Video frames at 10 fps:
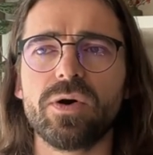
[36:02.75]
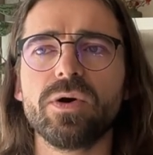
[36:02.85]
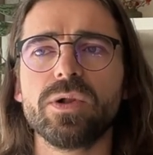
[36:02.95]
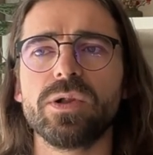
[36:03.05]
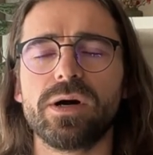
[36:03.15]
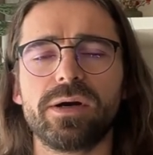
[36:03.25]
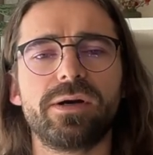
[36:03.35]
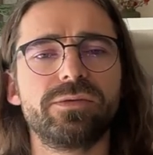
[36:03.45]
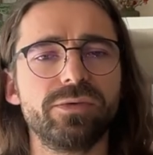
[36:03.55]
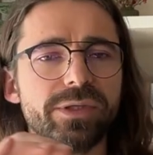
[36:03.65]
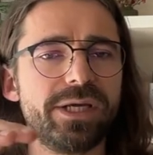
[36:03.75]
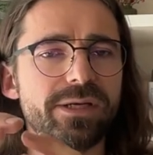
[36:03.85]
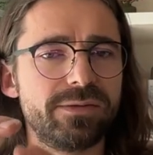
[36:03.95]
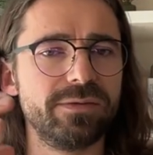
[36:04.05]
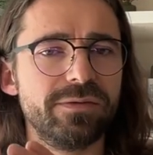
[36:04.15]
All are
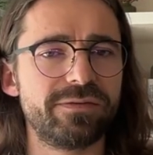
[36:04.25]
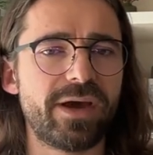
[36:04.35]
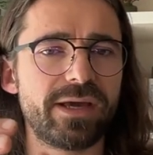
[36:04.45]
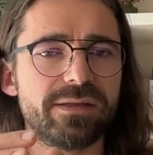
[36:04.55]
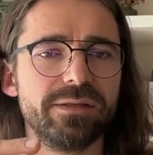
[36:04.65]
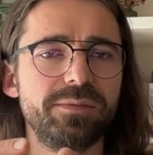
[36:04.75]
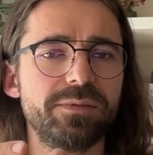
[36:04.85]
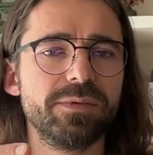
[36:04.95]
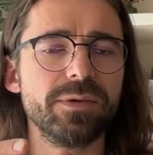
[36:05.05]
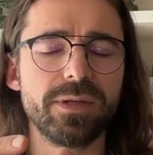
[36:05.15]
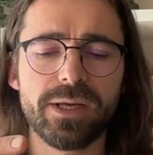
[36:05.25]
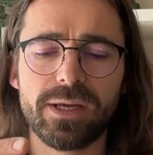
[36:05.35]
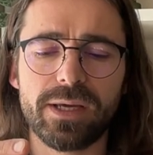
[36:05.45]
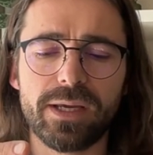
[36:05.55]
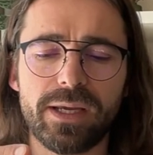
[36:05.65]
related to the fact that people
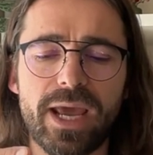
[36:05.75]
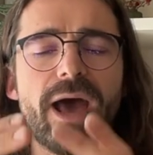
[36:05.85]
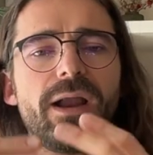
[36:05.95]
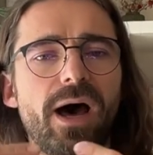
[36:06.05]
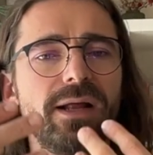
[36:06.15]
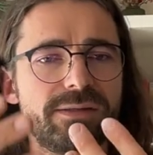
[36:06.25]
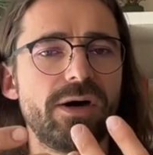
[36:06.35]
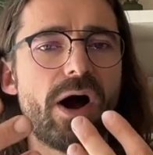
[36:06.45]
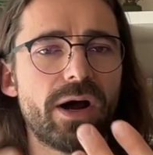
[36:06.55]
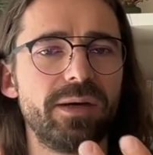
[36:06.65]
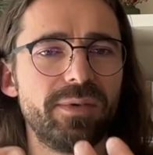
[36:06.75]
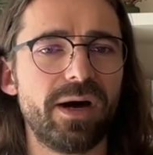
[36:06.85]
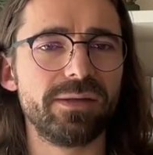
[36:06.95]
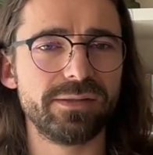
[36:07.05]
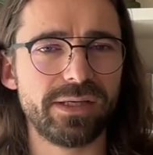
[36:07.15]
cannot talk
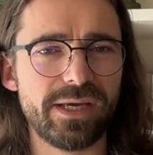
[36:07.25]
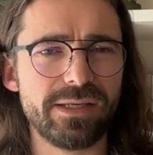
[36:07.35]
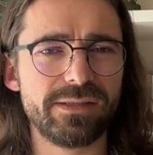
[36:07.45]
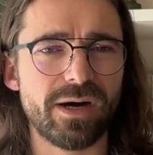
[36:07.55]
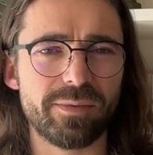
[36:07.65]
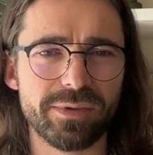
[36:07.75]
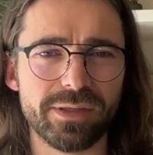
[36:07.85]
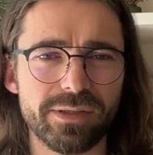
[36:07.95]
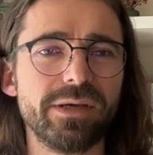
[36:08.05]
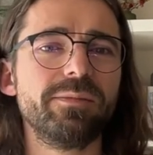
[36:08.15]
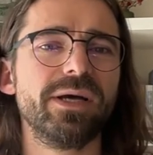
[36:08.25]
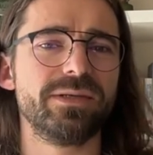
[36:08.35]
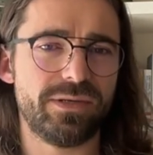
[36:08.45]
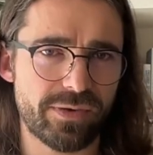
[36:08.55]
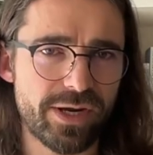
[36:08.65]
about a topic like
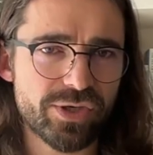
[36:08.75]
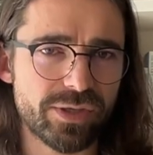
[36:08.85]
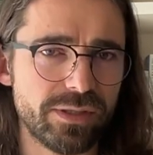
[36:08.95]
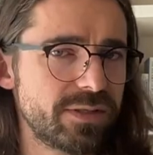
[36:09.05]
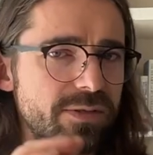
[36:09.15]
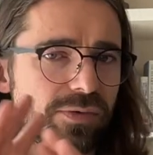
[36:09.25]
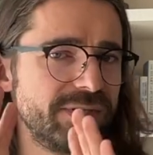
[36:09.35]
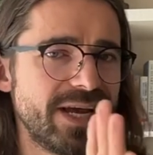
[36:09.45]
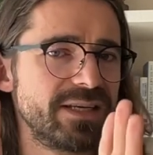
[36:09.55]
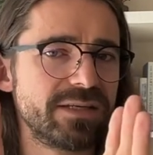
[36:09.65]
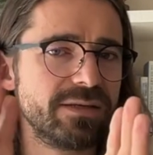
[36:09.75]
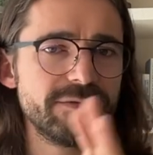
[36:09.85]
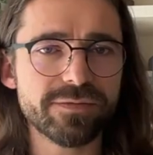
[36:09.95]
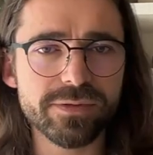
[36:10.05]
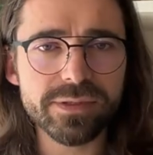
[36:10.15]
menstruation. It's too
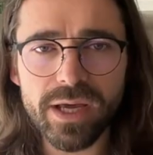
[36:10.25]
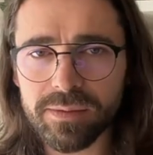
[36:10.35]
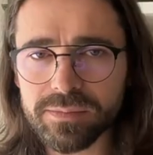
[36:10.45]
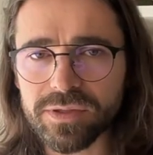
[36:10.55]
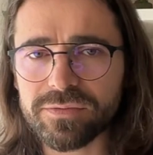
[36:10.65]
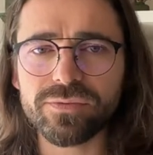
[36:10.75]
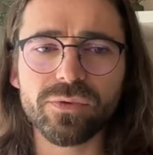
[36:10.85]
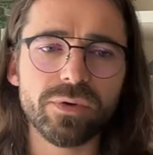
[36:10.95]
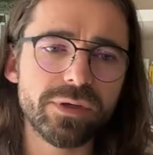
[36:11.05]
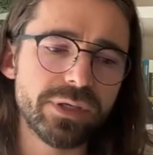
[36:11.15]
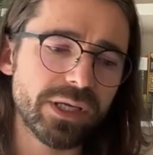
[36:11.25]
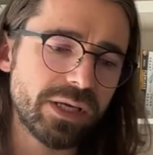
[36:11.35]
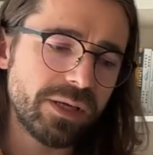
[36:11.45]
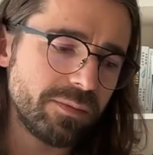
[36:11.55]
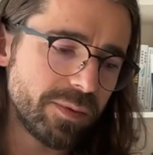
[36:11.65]
sensitive for them. Therefore,
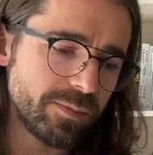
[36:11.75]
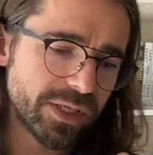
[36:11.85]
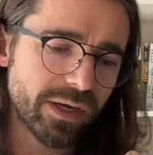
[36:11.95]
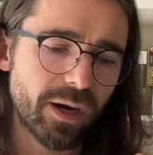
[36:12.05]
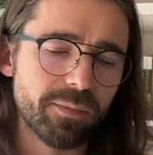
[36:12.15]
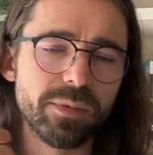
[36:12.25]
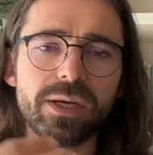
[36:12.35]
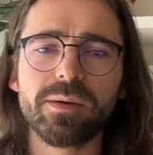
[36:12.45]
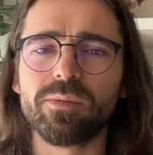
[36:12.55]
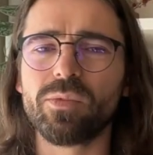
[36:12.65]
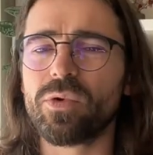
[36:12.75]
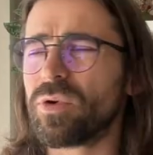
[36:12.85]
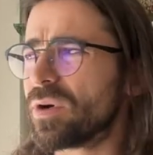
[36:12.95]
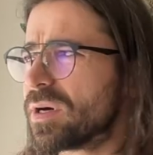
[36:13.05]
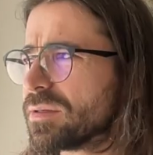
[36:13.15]
they become
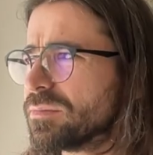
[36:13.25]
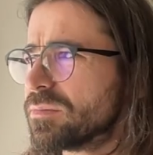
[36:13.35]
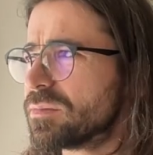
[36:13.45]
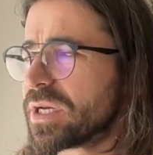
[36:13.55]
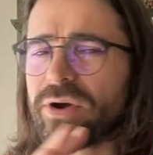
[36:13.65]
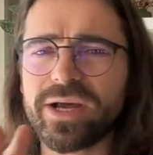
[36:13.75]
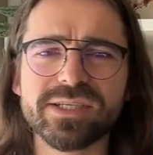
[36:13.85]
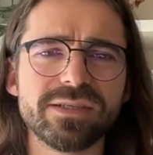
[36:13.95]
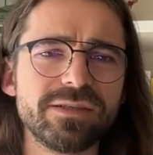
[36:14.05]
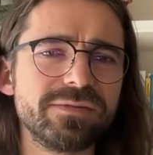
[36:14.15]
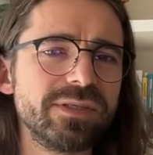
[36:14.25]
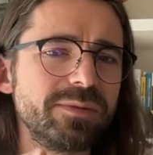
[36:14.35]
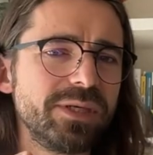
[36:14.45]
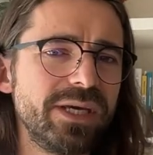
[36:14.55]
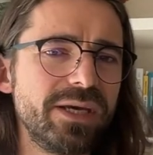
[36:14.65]
more um, aggressive,
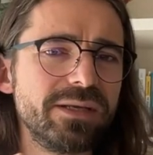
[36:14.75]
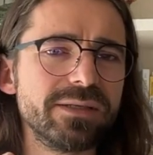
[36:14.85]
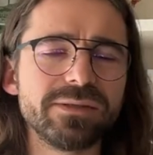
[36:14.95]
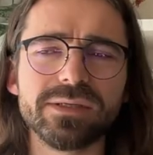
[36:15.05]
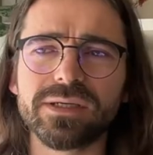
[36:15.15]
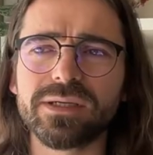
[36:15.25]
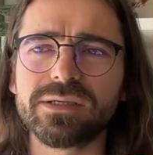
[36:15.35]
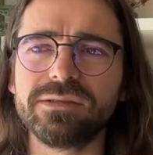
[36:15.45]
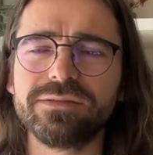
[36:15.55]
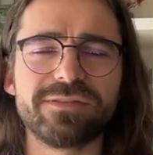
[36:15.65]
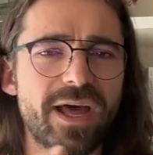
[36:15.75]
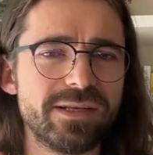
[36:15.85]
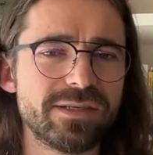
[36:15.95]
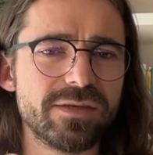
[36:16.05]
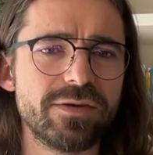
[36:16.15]
intimidated, uh,
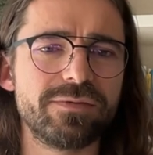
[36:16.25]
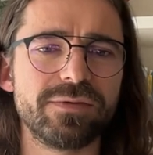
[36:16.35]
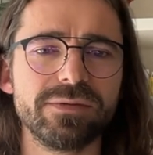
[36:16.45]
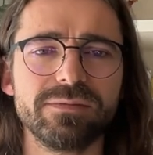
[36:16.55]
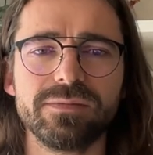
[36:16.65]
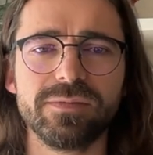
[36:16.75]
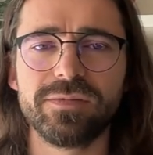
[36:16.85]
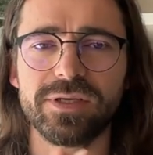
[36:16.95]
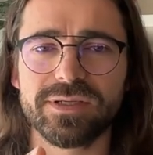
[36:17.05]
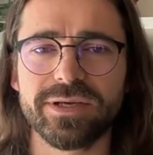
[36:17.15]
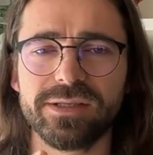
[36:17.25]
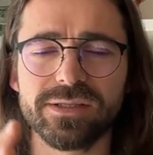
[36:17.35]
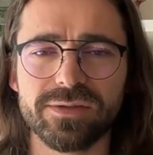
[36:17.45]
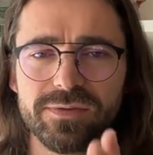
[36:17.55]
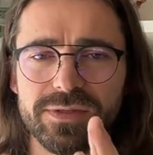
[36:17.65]
defensive, and things like
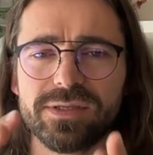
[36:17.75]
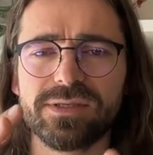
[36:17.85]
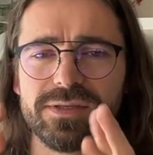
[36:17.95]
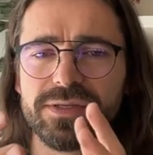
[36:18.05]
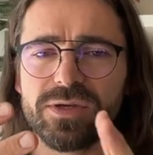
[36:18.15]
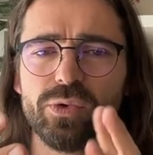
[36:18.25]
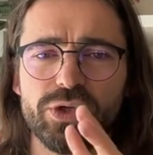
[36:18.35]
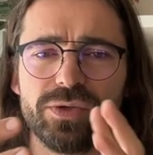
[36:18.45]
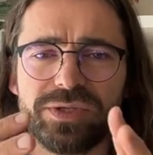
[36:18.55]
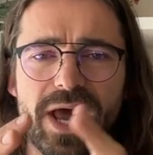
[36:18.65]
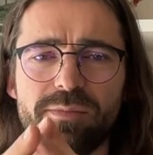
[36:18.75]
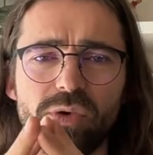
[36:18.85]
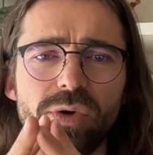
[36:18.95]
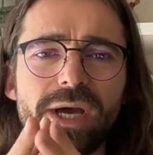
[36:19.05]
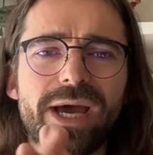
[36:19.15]
this. So this is the social
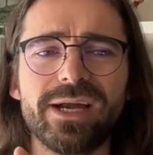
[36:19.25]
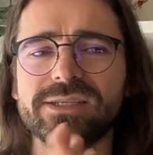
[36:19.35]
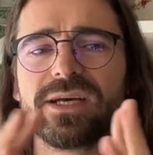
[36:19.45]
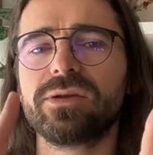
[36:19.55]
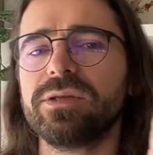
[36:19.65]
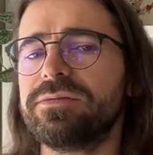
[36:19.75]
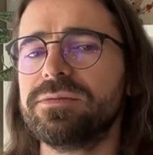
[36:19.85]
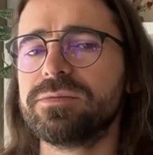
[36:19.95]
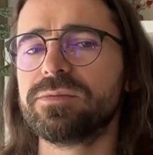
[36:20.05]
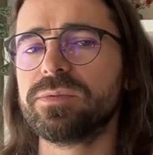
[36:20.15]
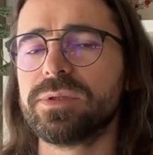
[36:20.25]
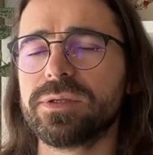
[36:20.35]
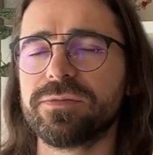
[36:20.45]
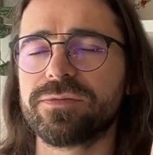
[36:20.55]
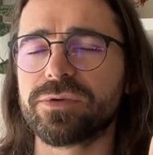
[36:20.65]
taboo, and it's not only
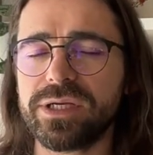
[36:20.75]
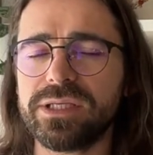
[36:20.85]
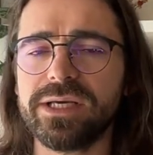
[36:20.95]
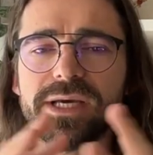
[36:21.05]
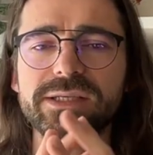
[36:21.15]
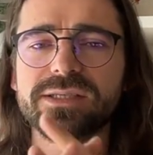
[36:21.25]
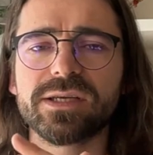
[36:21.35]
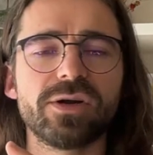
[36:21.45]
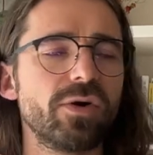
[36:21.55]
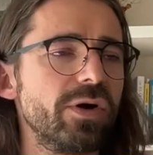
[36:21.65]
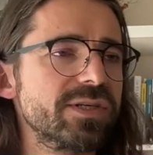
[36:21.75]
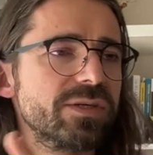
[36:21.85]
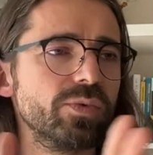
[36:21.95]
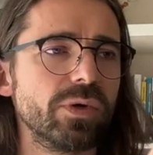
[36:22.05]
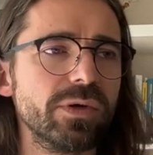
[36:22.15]
uh, for India; it's across
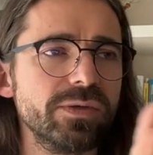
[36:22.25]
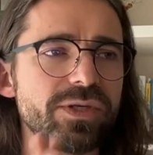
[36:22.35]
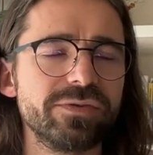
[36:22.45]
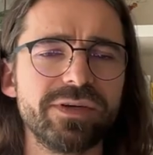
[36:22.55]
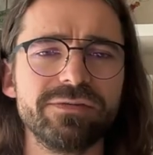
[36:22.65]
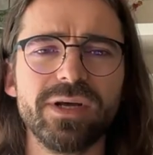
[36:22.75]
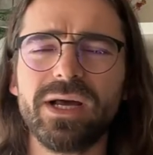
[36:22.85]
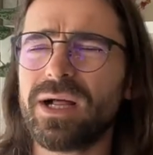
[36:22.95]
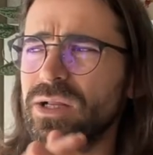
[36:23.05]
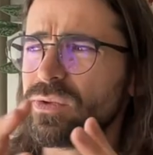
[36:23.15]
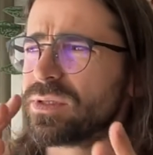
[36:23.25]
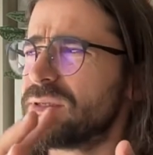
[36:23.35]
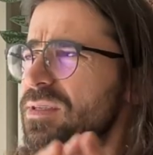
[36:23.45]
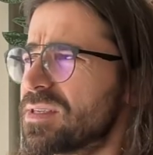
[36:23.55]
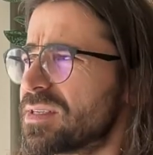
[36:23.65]
the world. So I've looked
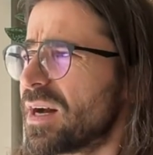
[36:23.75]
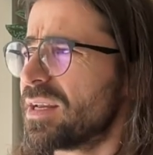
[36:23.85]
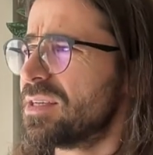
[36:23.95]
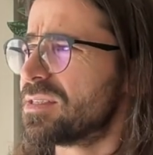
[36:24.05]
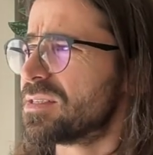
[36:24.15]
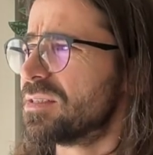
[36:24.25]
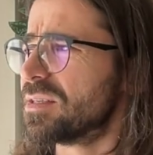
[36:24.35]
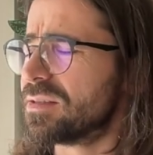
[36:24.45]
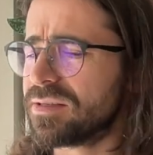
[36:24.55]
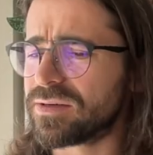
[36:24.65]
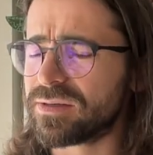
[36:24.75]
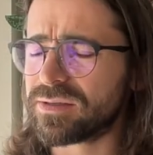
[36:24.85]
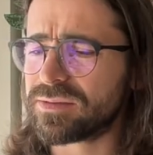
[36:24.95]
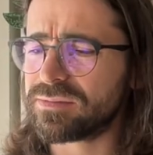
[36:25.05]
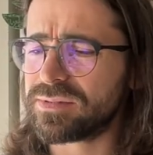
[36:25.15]
at the studies that
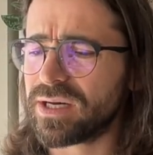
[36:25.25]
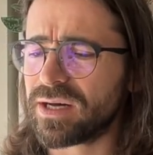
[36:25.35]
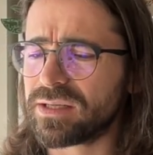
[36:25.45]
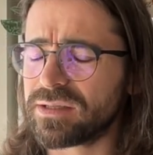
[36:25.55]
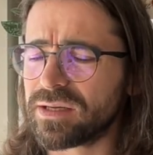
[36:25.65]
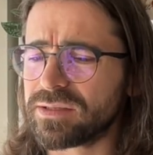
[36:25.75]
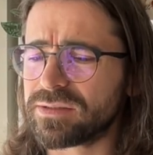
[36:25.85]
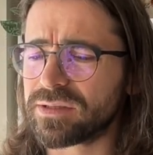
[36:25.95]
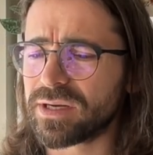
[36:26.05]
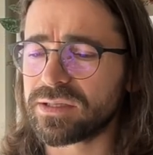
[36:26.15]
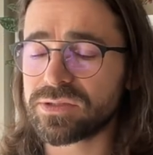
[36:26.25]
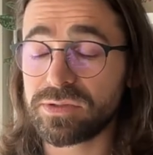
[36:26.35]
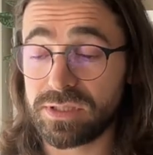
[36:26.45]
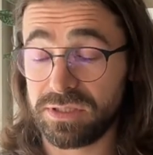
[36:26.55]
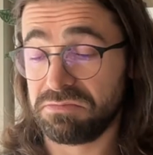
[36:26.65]
are done in other
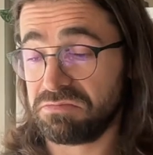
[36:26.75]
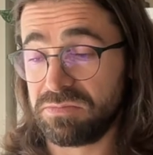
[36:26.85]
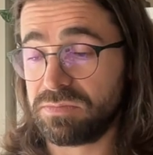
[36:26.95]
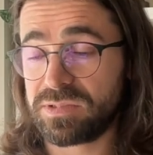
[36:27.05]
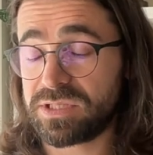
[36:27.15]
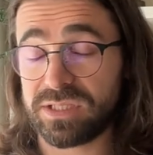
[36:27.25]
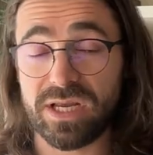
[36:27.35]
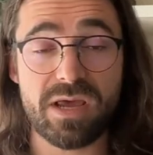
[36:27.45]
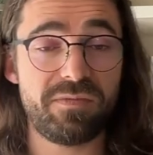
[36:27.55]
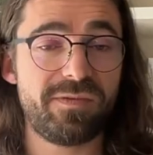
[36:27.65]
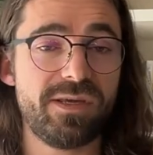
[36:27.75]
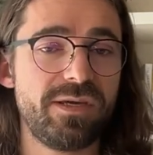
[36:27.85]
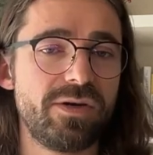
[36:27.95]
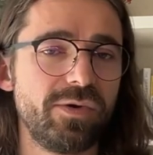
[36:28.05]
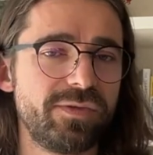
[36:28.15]
countries, and same
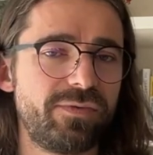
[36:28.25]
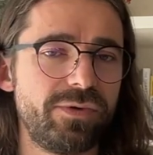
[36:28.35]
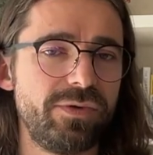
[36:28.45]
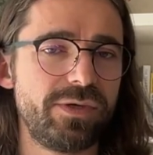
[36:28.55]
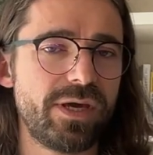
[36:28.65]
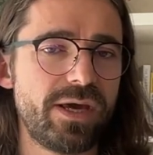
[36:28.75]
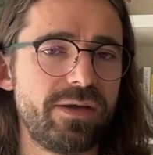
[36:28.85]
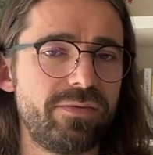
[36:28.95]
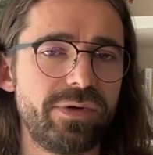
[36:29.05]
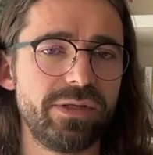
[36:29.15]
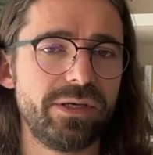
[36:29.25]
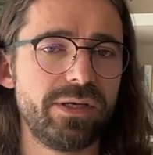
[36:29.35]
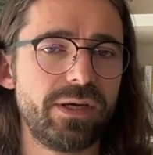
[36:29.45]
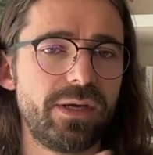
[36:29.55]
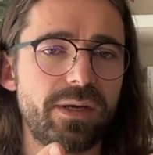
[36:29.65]
thing goes for UK, really.